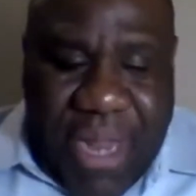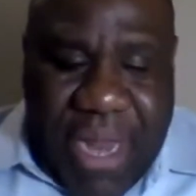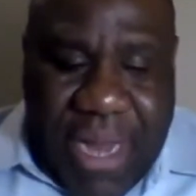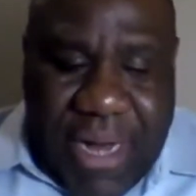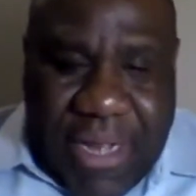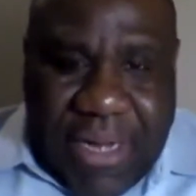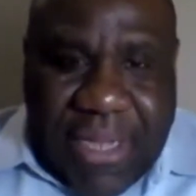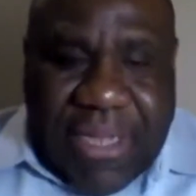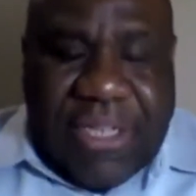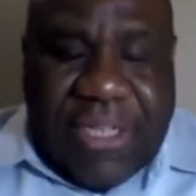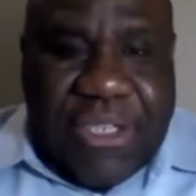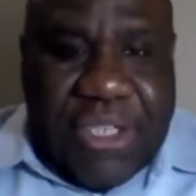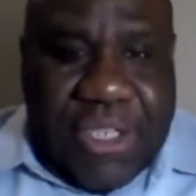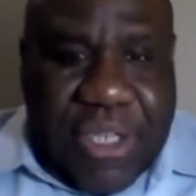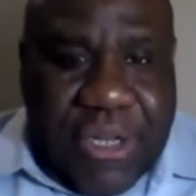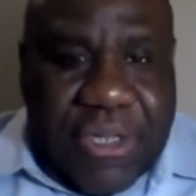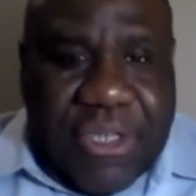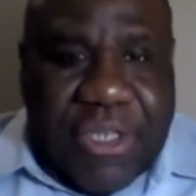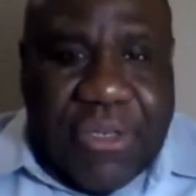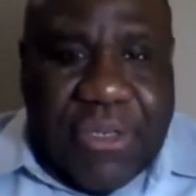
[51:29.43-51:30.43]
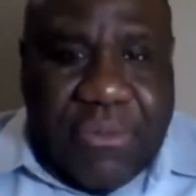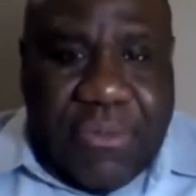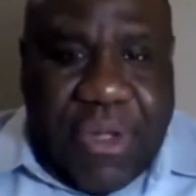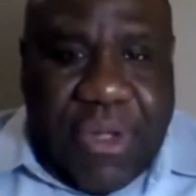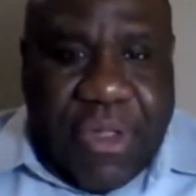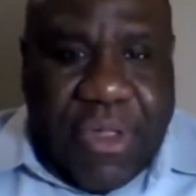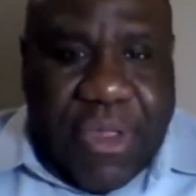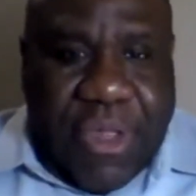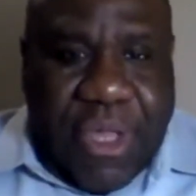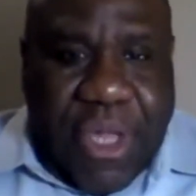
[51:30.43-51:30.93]
being in
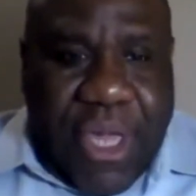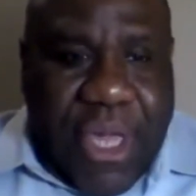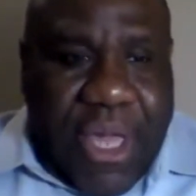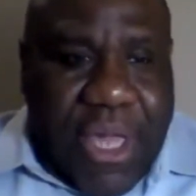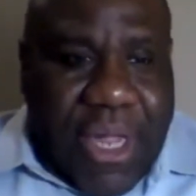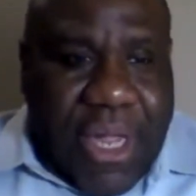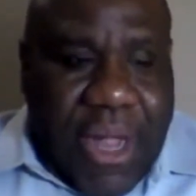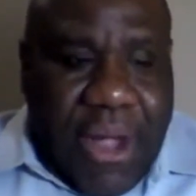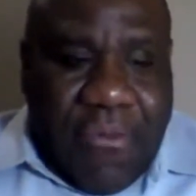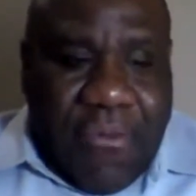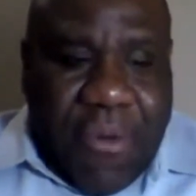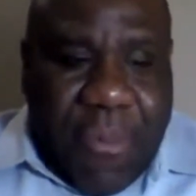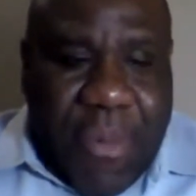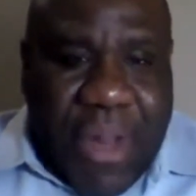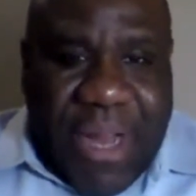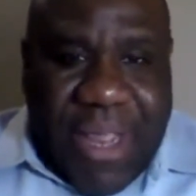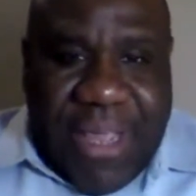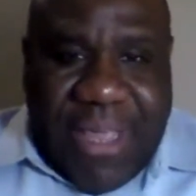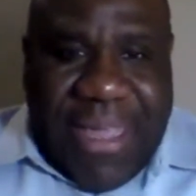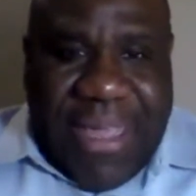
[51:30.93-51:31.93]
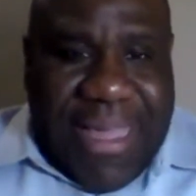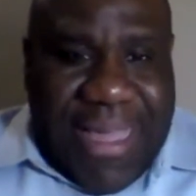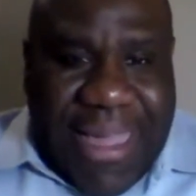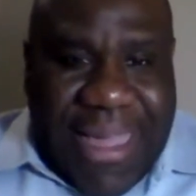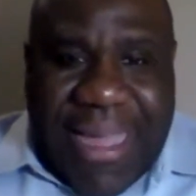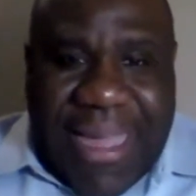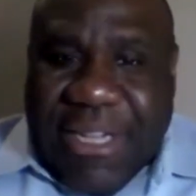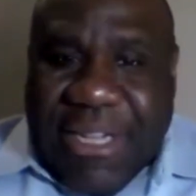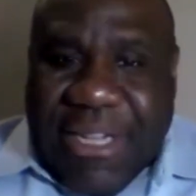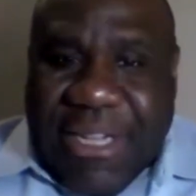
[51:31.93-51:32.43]
conjunction with government
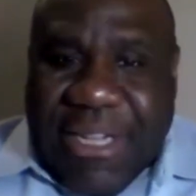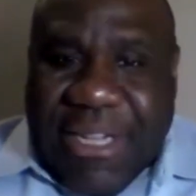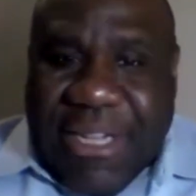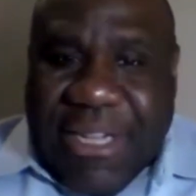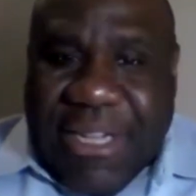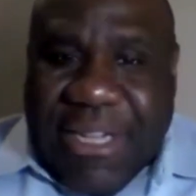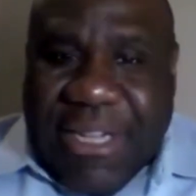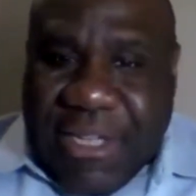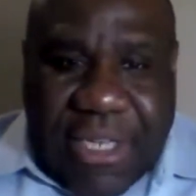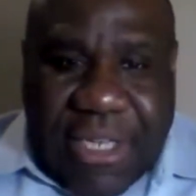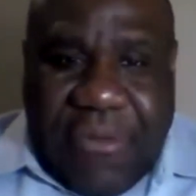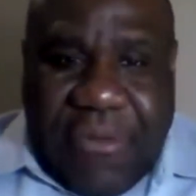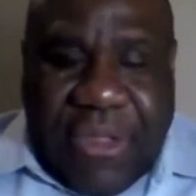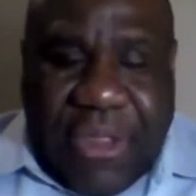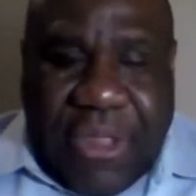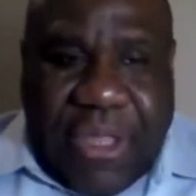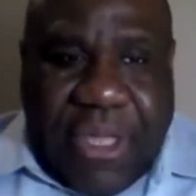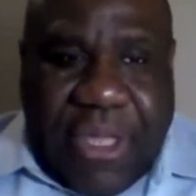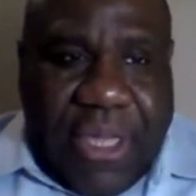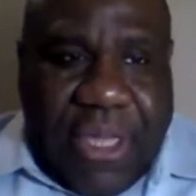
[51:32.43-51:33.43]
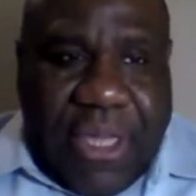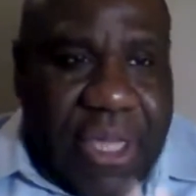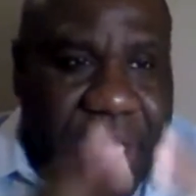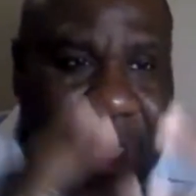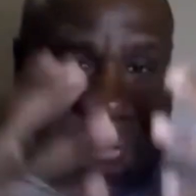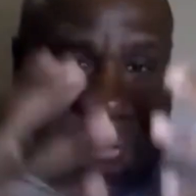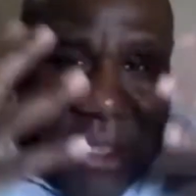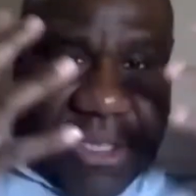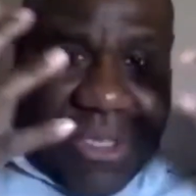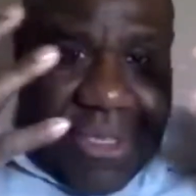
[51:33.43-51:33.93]
agencies and
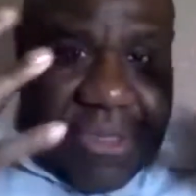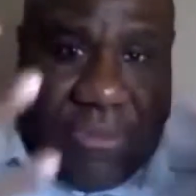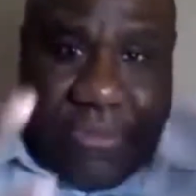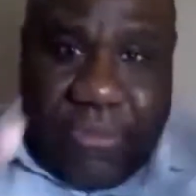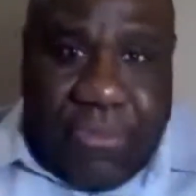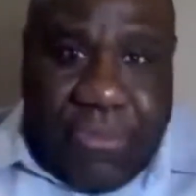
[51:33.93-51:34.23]
everything.